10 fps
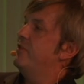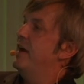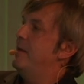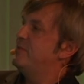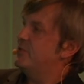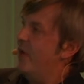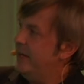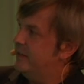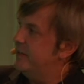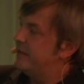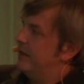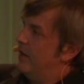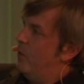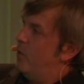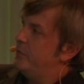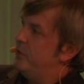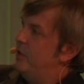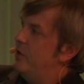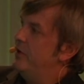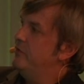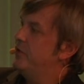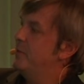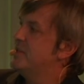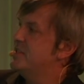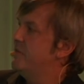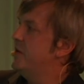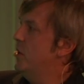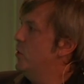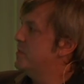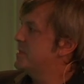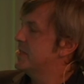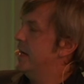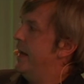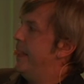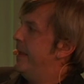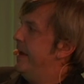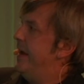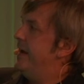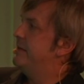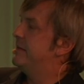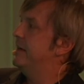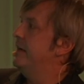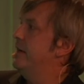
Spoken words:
abstracted what we learned from the 7 hopes and